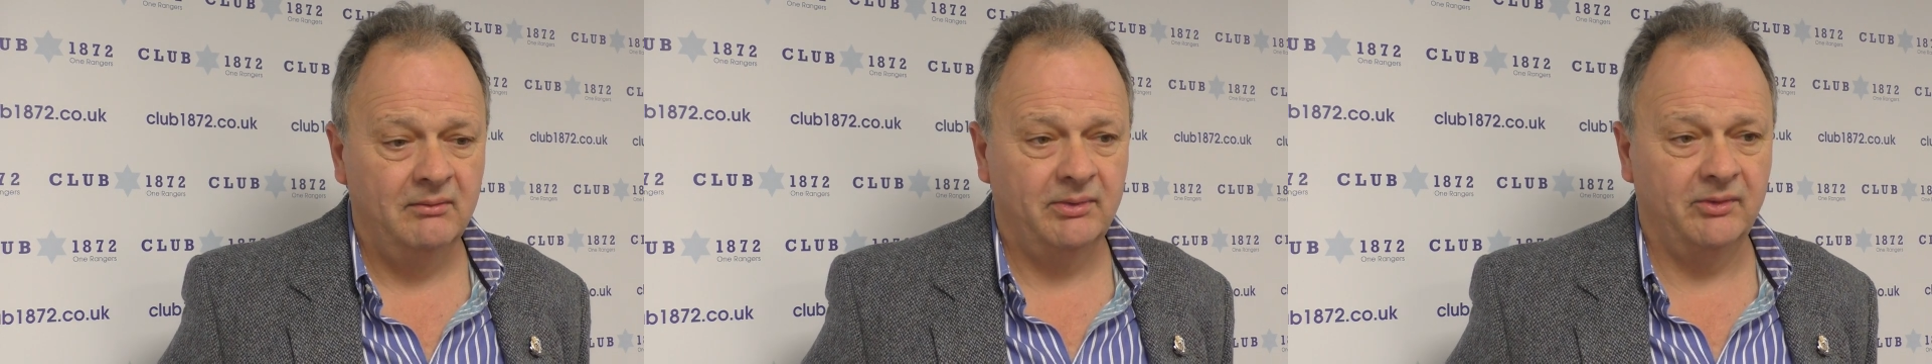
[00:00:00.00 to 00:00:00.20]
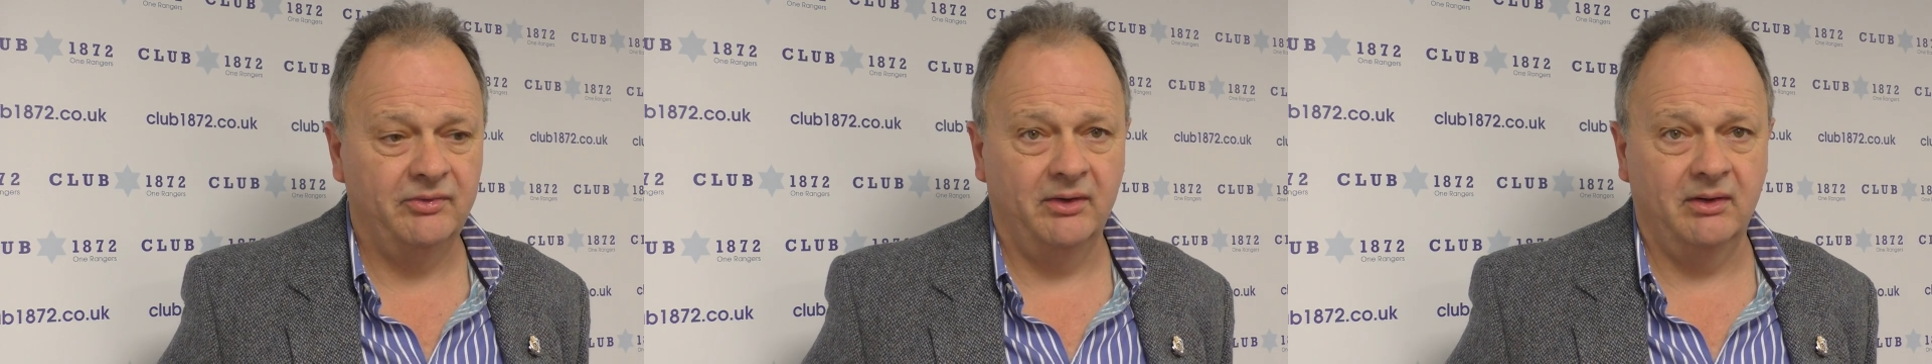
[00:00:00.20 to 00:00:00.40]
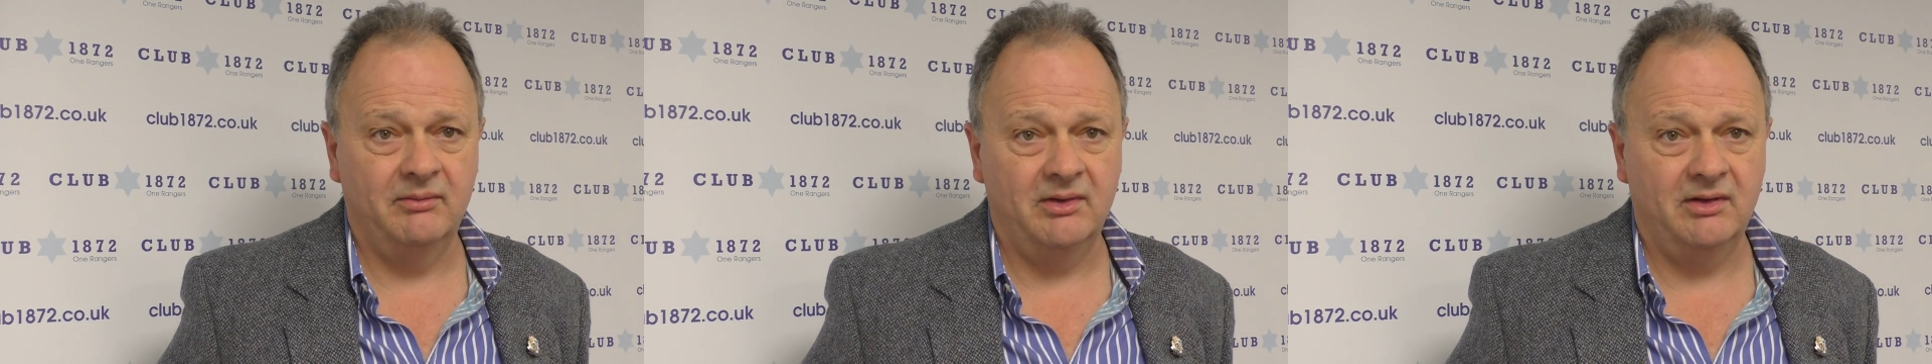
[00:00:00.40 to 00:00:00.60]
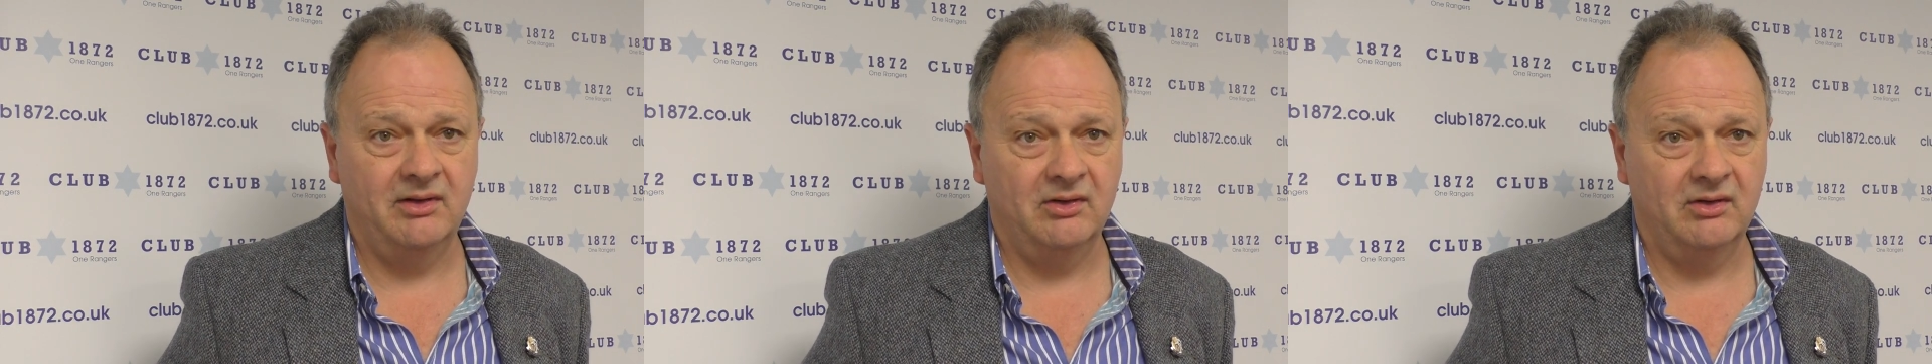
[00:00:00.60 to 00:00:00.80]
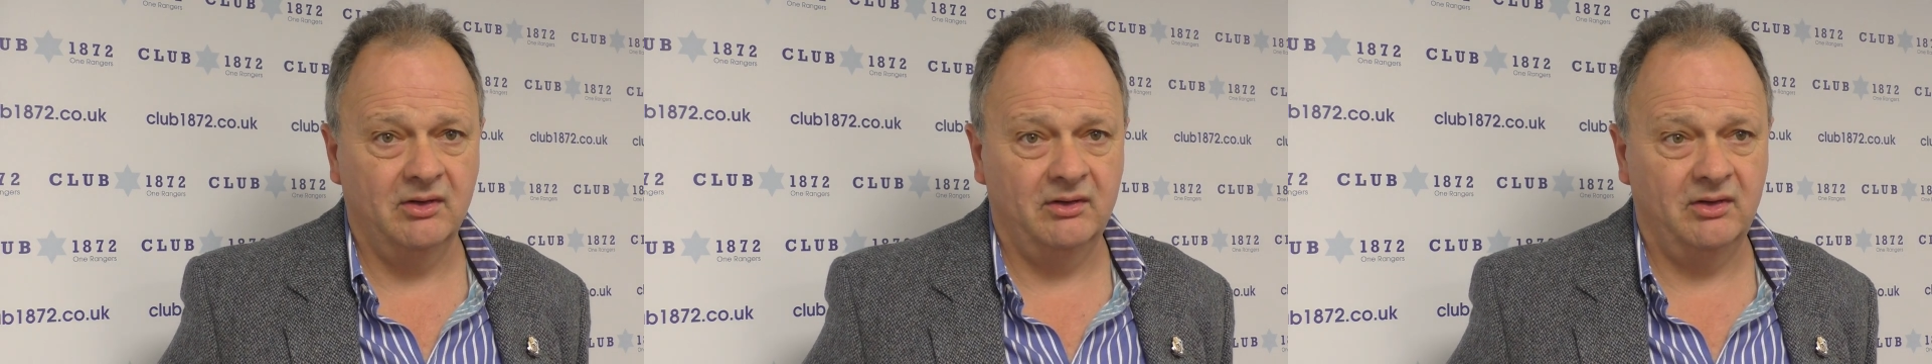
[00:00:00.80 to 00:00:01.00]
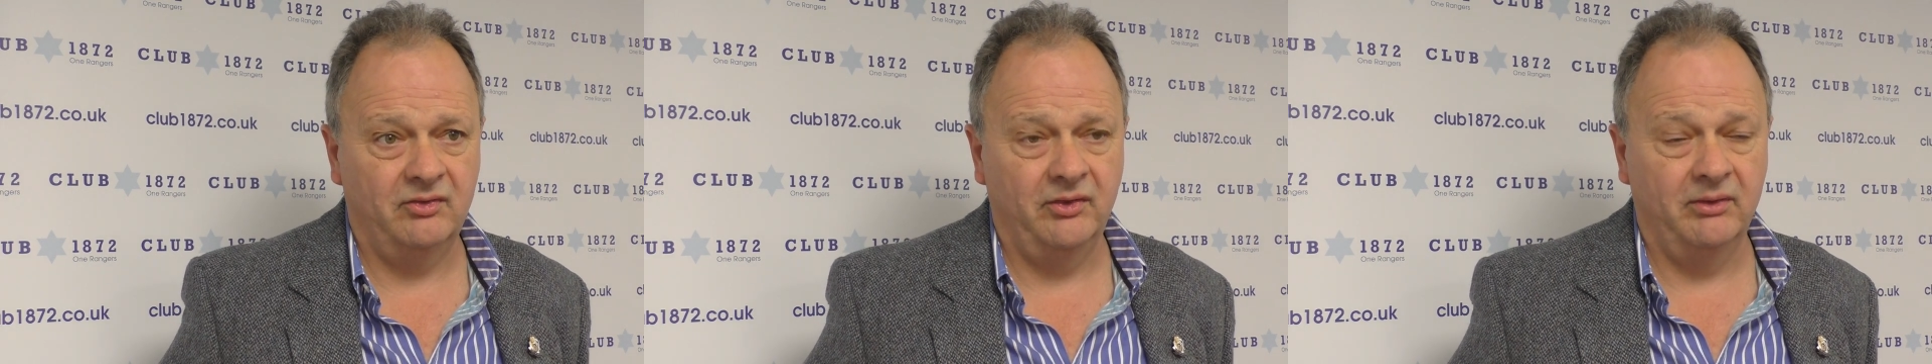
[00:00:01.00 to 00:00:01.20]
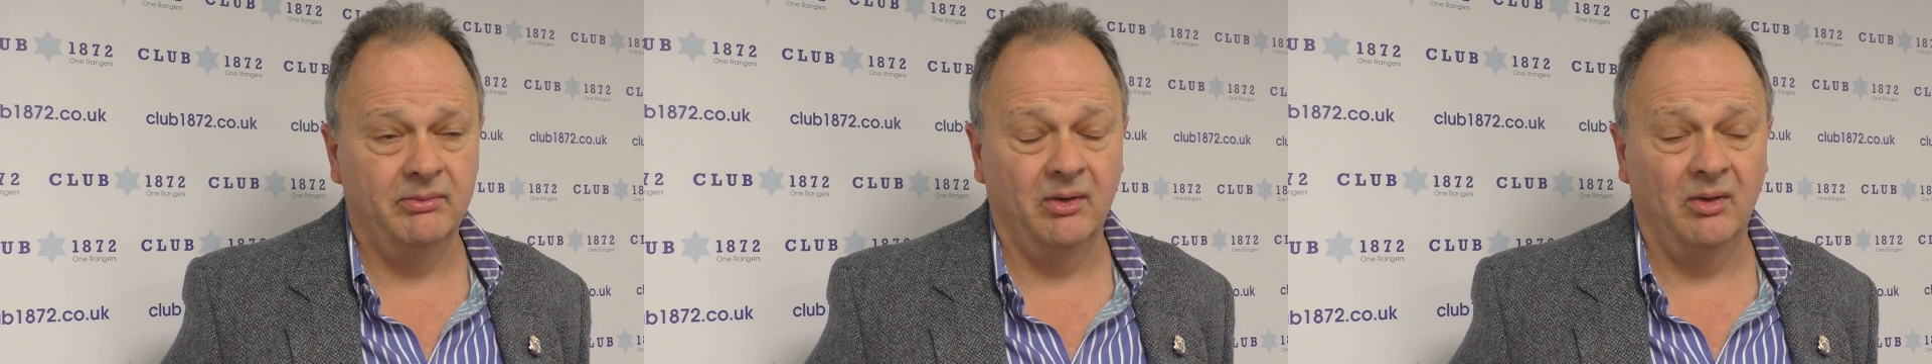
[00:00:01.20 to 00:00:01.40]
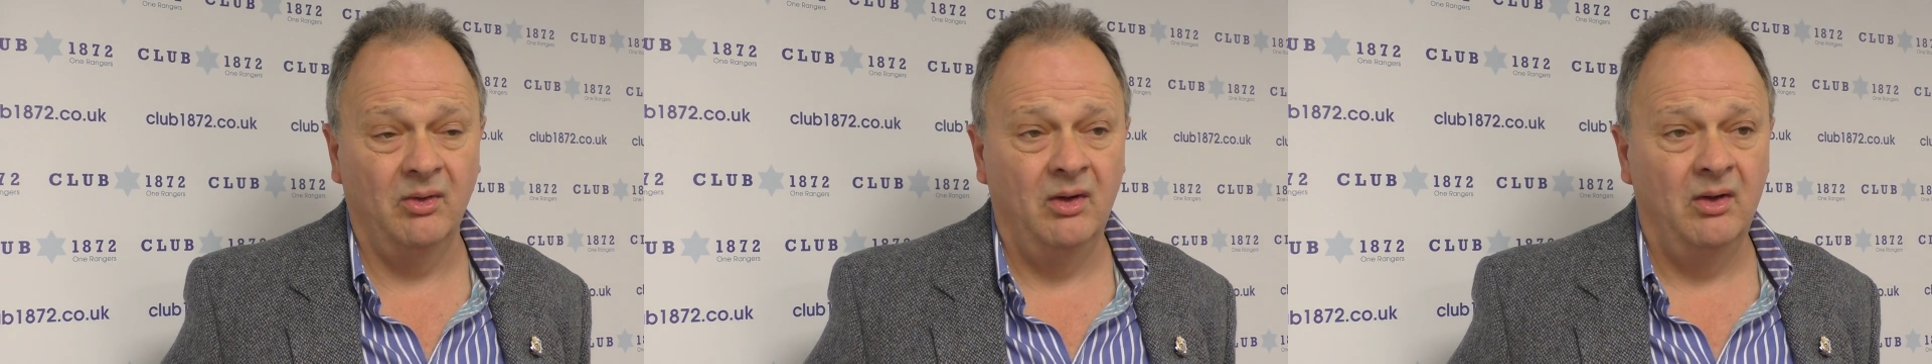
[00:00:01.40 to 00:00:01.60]
performance in Scottish
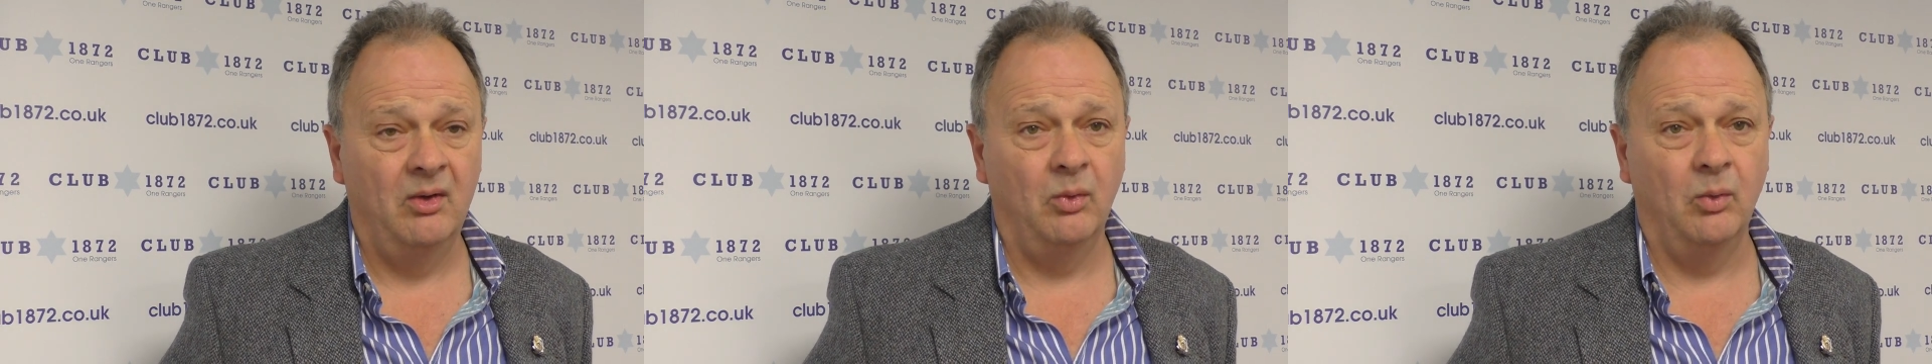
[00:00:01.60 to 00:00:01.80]
football,